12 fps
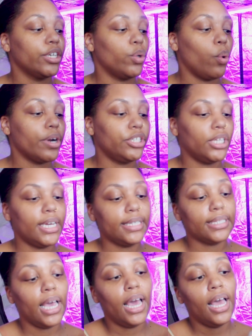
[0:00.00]

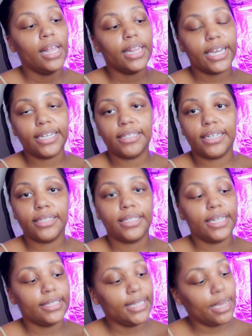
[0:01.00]
gorgeous. Like I said, it's in
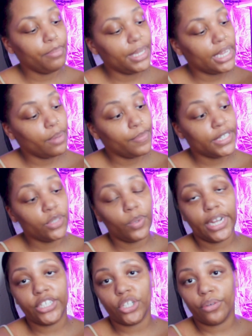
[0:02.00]
that same medium. This one
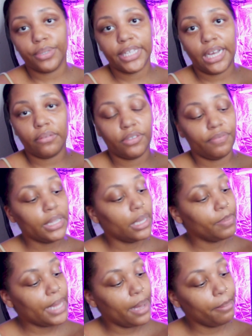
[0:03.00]
I don't really have to fill
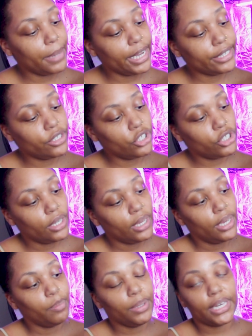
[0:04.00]
up that much
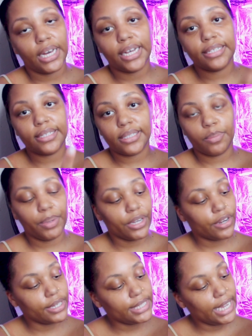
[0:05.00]
because it's a
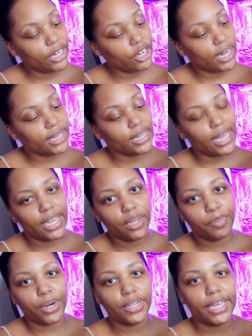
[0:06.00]
bigger container and the leca
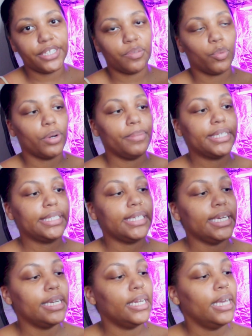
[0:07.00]
and perlite is more mixed
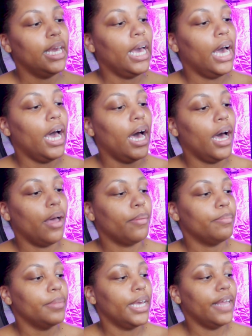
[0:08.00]
in.
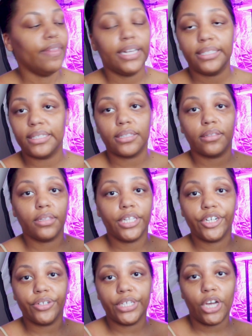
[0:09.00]
And that's
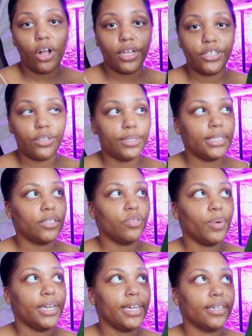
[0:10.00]
literally all I do. It sits
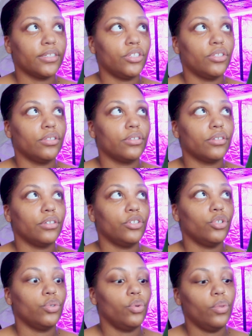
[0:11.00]
right next
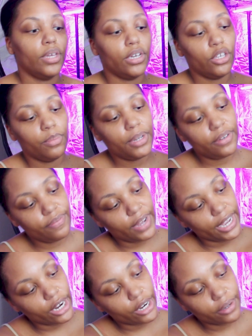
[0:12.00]
to the
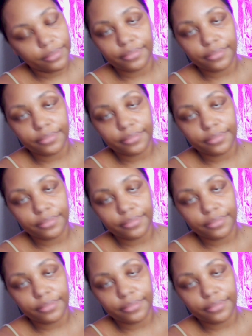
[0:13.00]
humidifier.